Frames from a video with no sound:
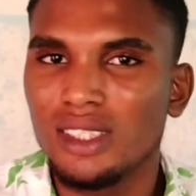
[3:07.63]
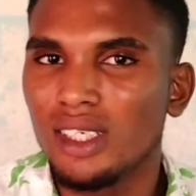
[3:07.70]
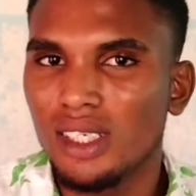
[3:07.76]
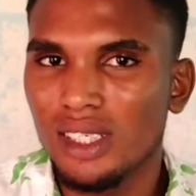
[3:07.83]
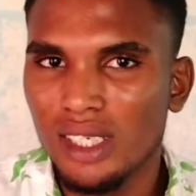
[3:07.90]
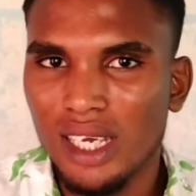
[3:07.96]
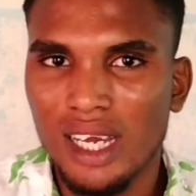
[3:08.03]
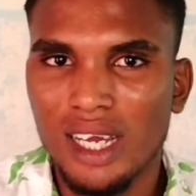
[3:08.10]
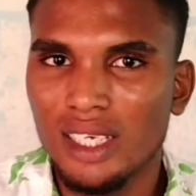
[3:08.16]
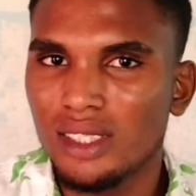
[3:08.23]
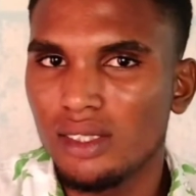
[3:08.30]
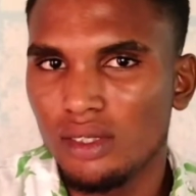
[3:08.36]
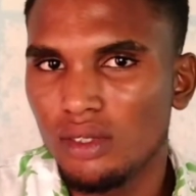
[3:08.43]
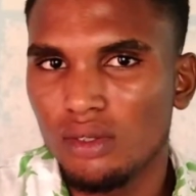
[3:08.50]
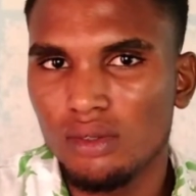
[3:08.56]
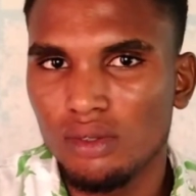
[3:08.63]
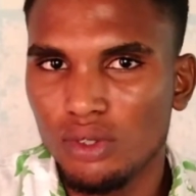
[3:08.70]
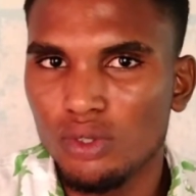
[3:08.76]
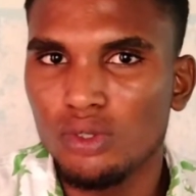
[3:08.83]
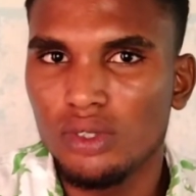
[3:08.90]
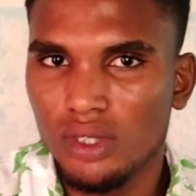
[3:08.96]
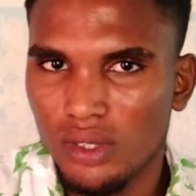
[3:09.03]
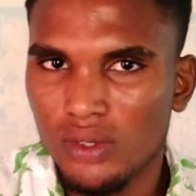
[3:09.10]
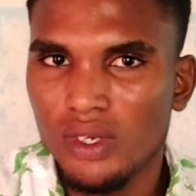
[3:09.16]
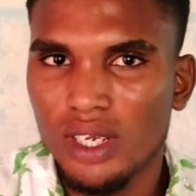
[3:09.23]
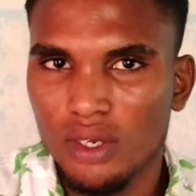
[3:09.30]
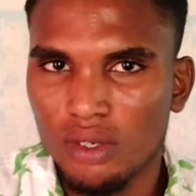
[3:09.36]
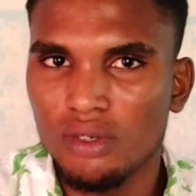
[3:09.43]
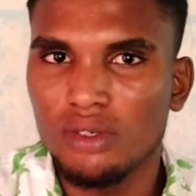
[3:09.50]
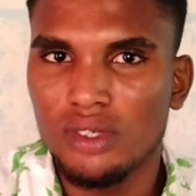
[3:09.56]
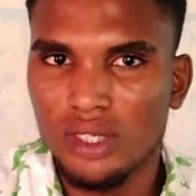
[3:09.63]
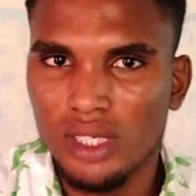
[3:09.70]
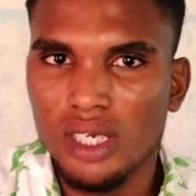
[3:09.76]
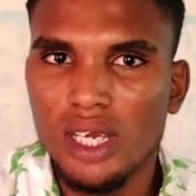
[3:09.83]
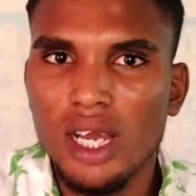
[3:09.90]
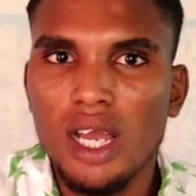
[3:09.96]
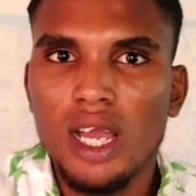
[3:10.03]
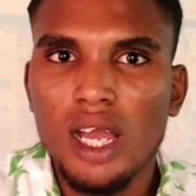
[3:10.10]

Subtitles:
So that you could see